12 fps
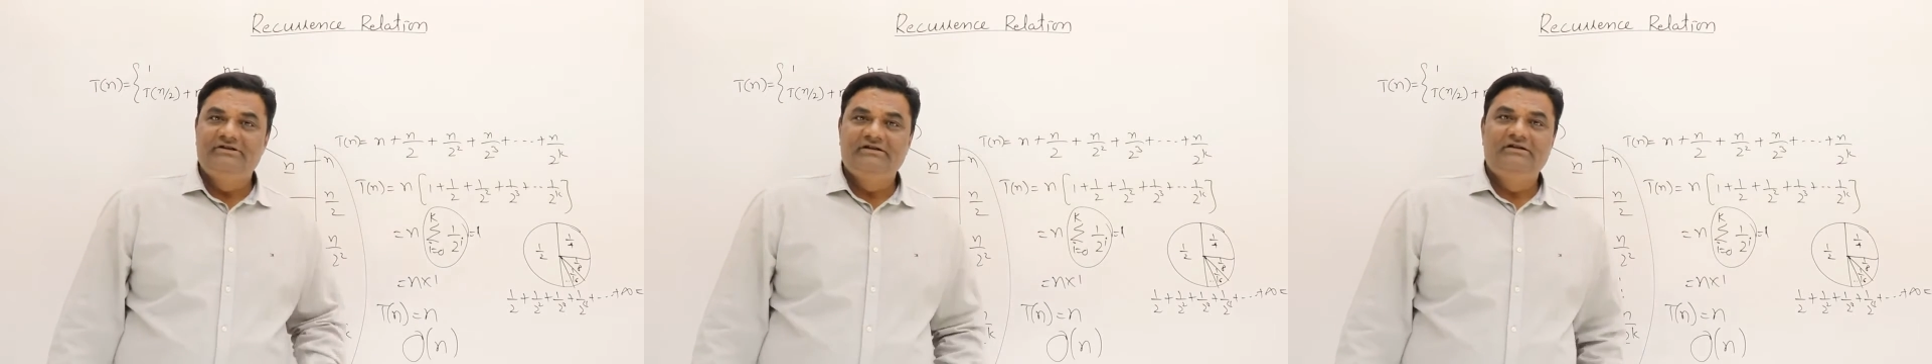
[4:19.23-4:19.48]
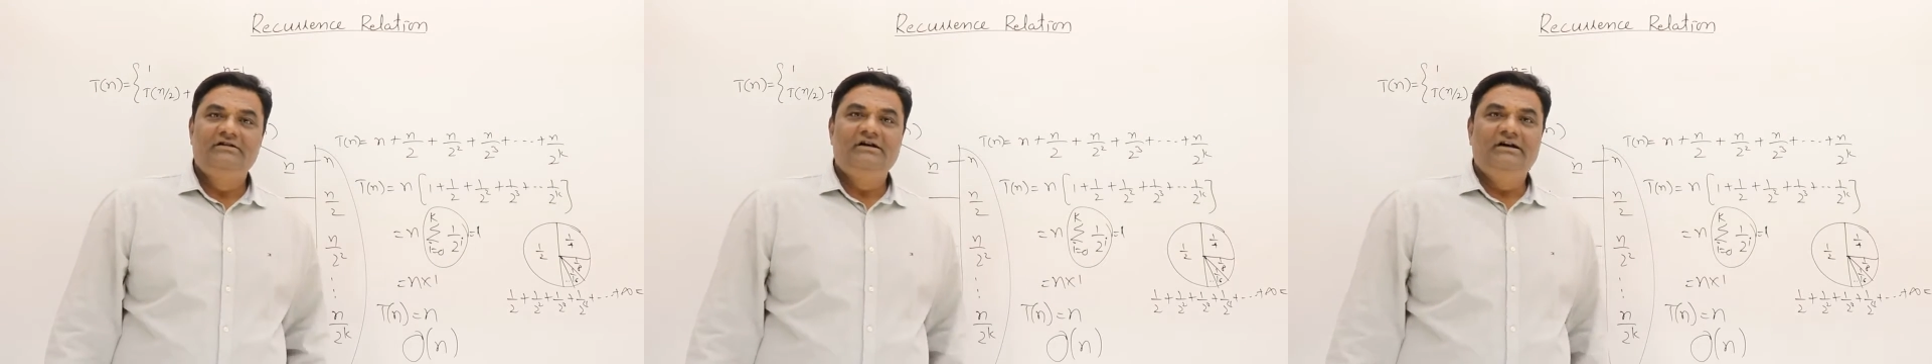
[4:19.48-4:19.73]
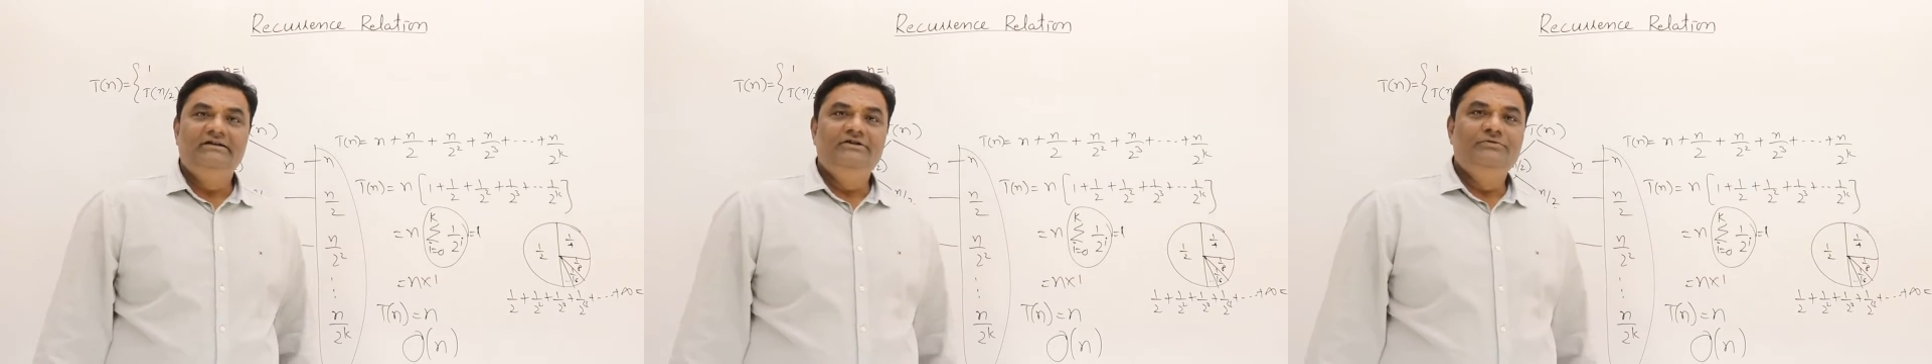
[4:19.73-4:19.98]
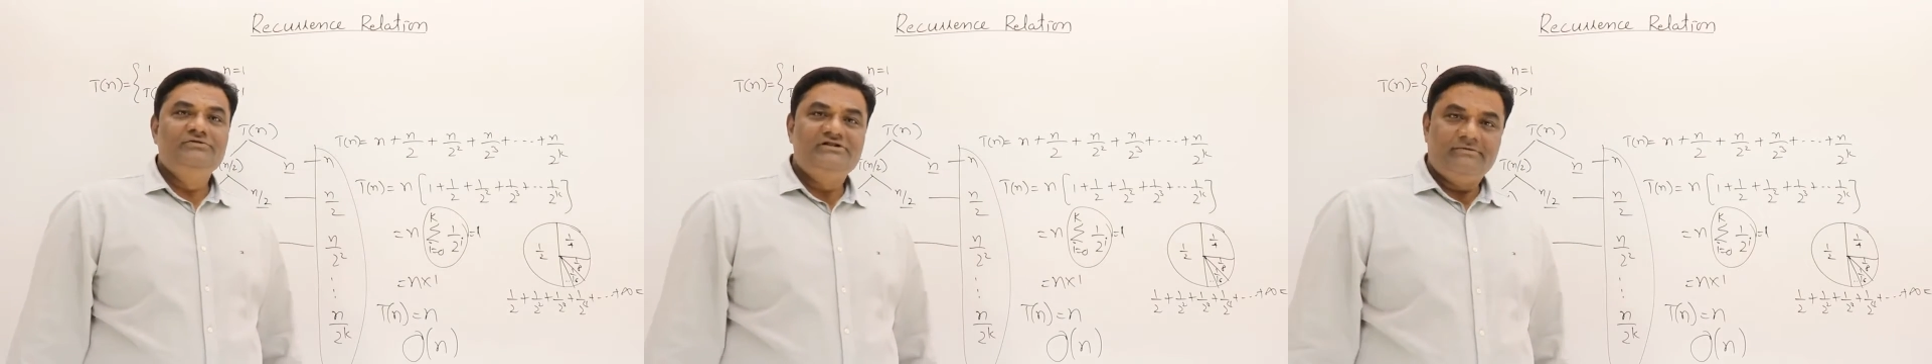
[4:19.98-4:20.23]
method, I'll
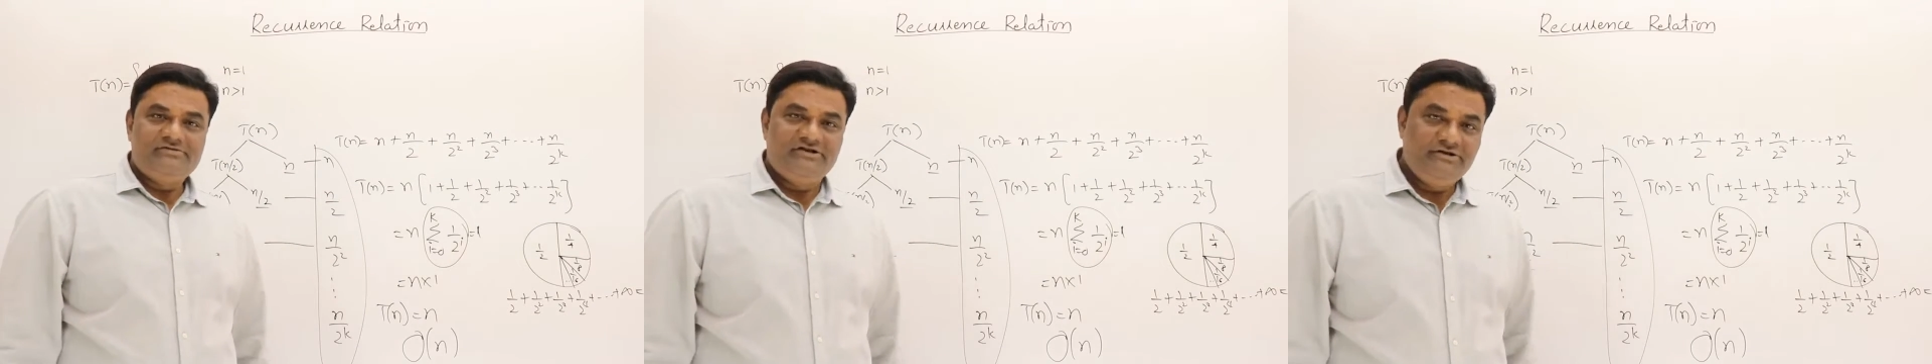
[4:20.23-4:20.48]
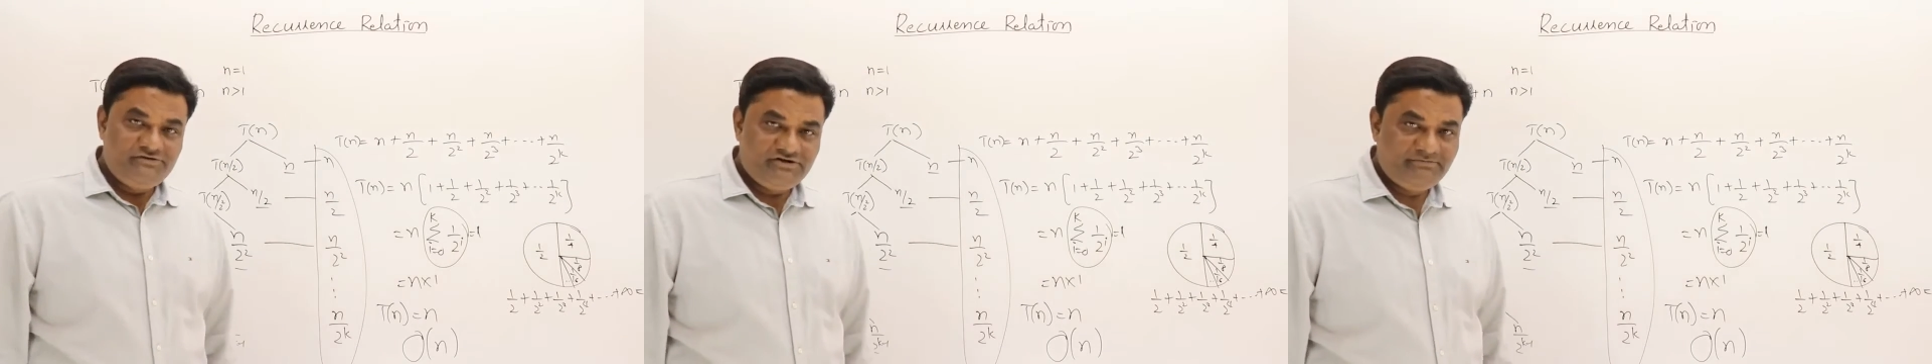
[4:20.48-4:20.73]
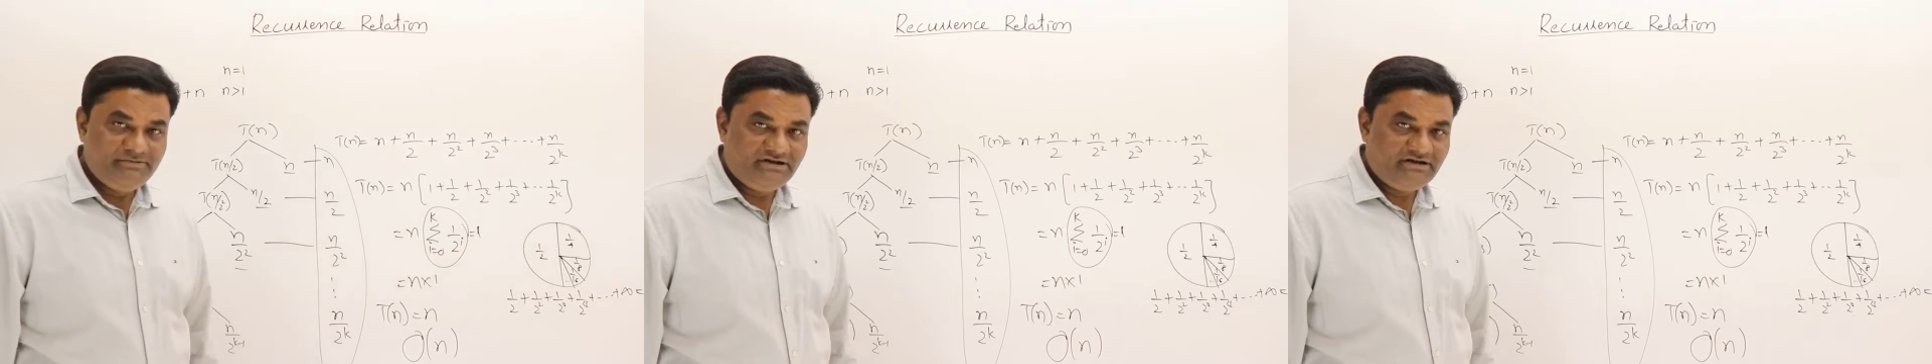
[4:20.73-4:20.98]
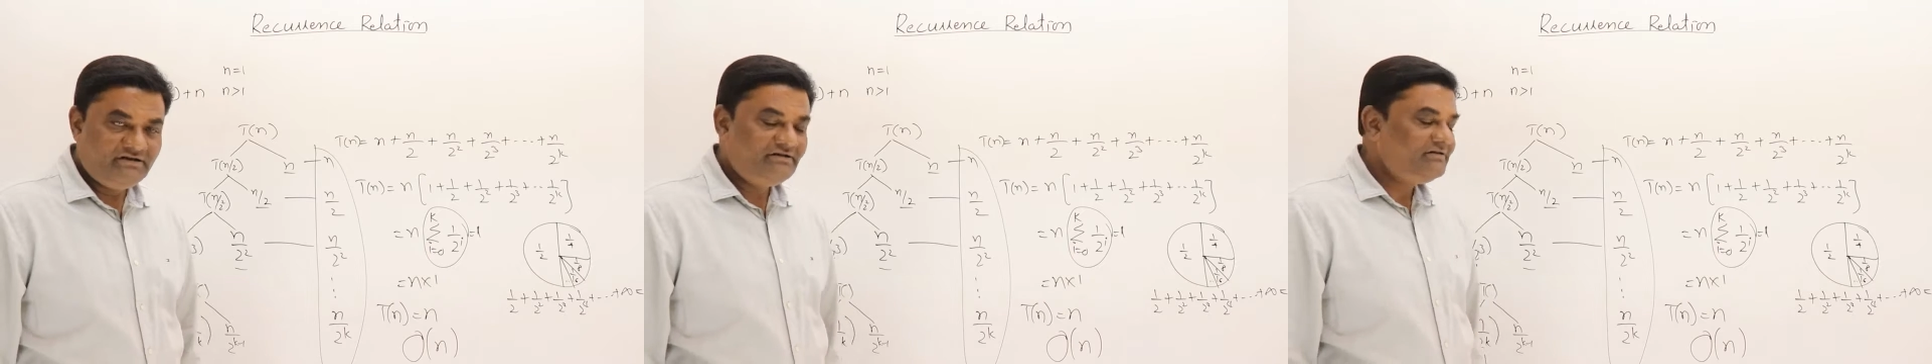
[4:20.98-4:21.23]
use substitution
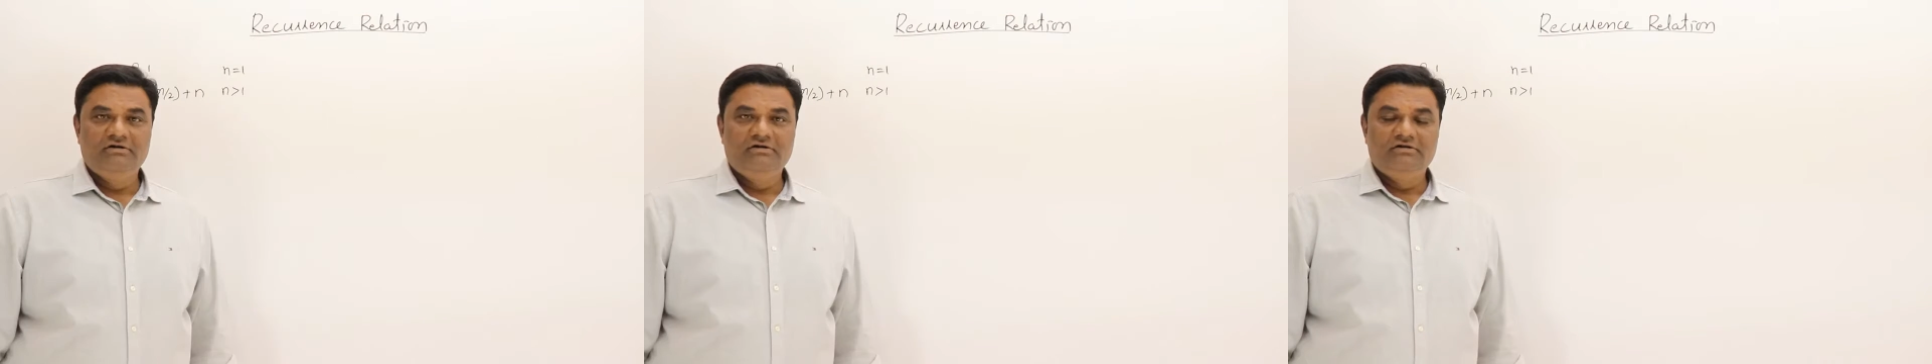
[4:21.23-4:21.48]
method.